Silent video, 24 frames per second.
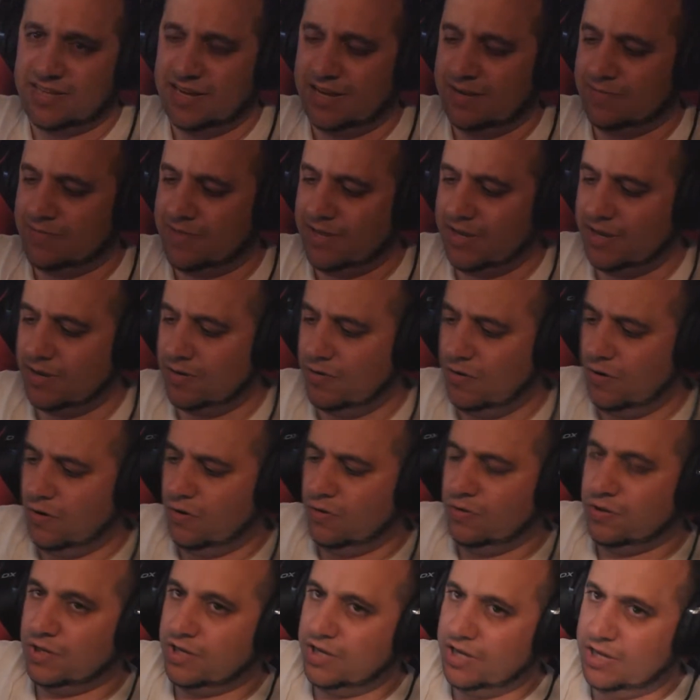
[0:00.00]
damn thing.
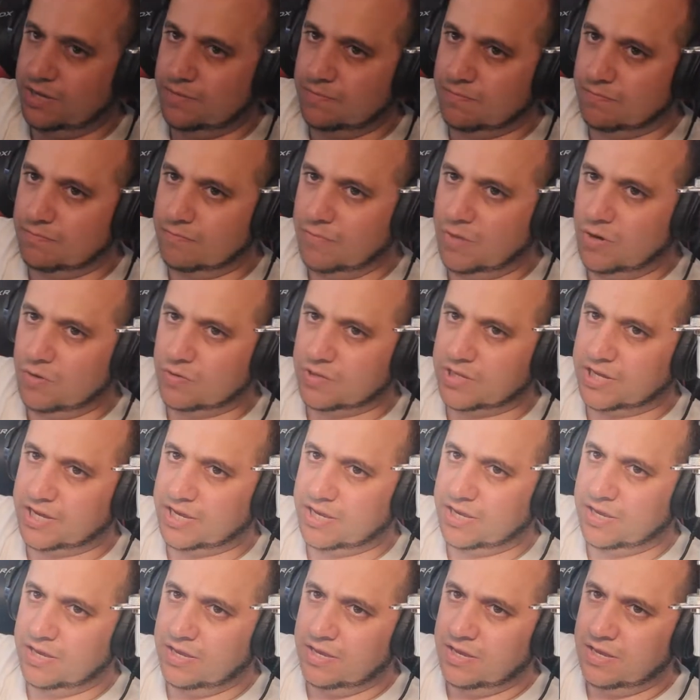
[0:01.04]
Holy
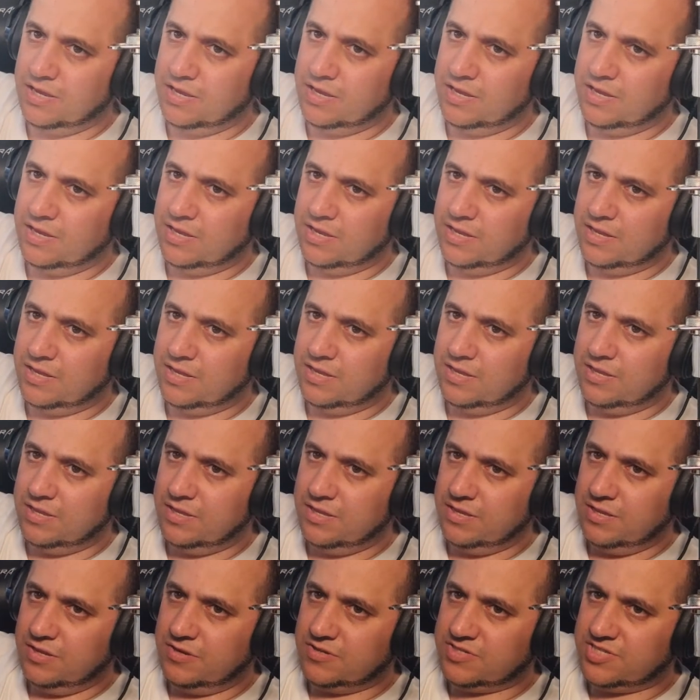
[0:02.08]
moly.
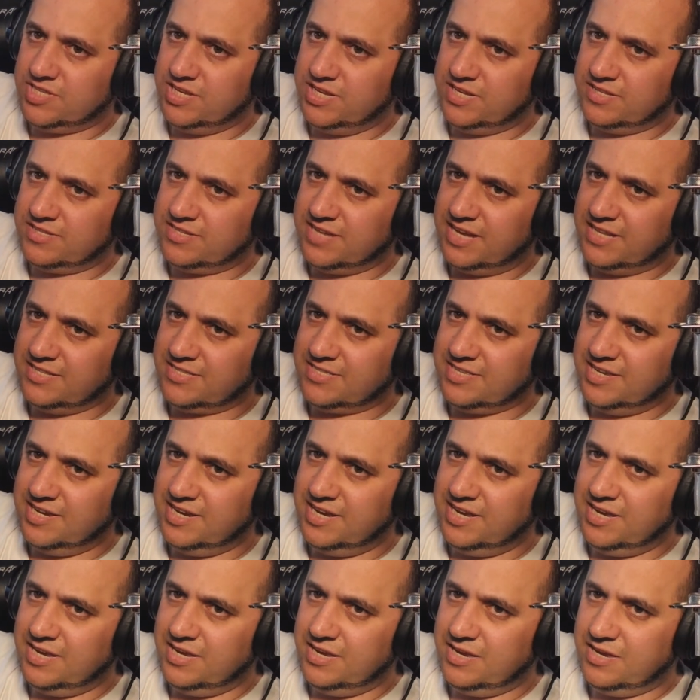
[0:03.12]
There's the
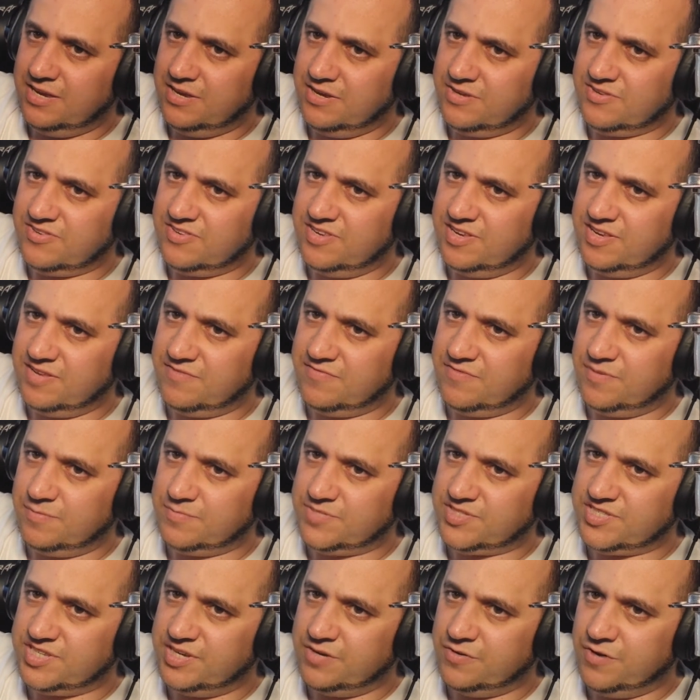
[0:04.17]
intensity. You see,
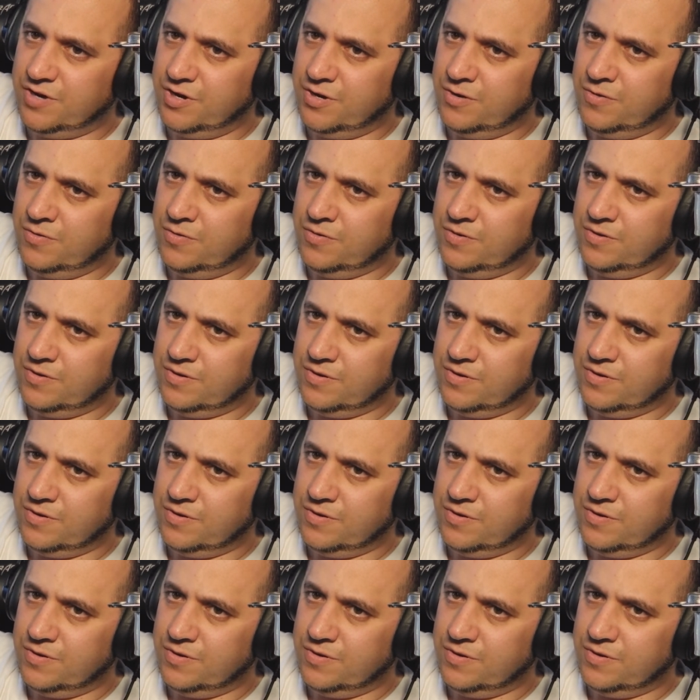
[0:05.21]
from zero.